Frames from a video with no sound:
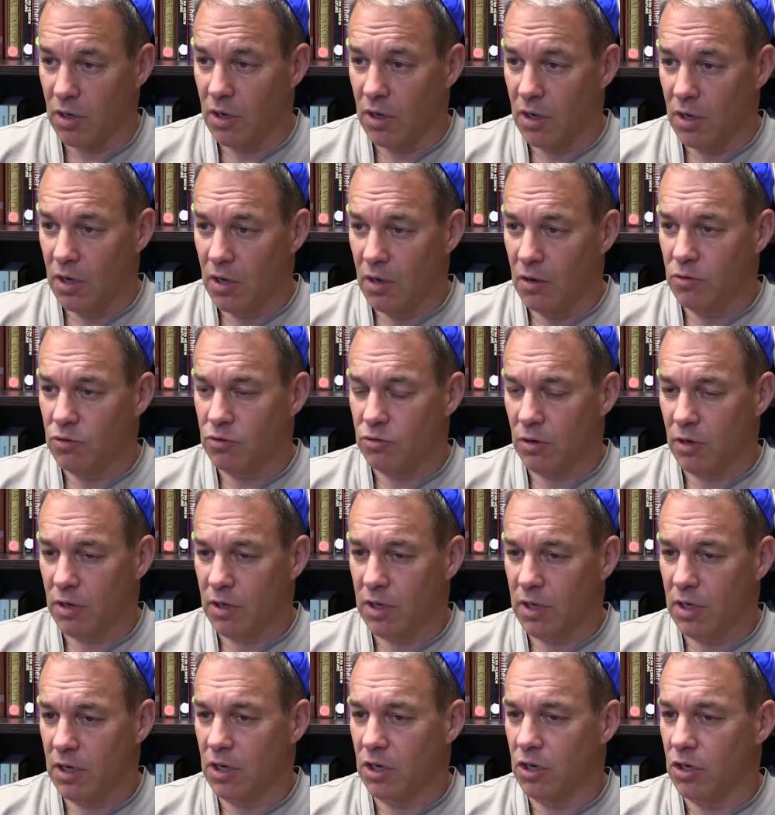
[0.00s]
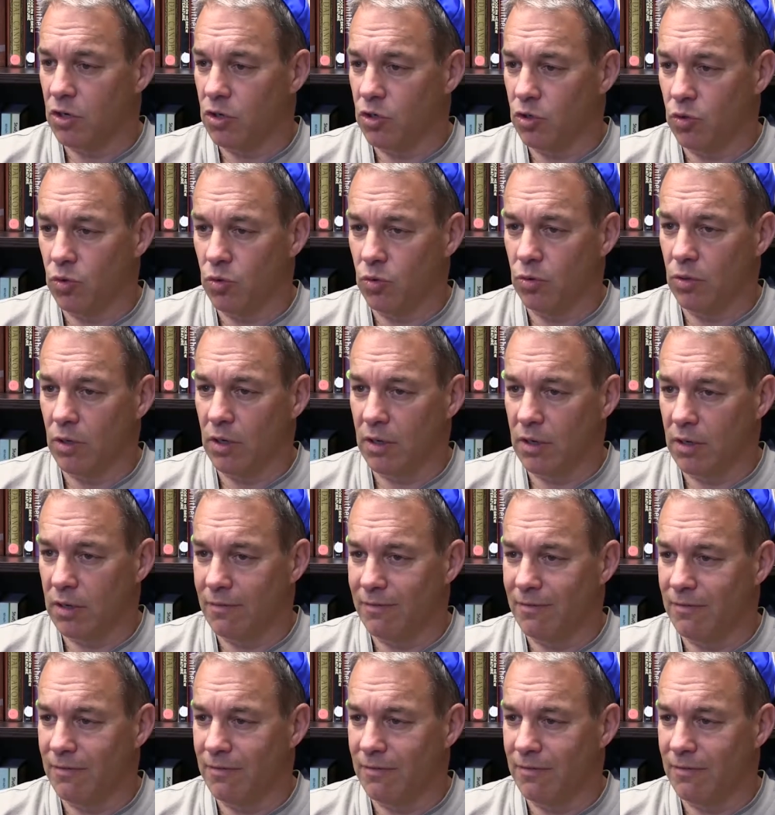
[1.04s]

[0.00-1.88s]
I'm trying to get a new uh,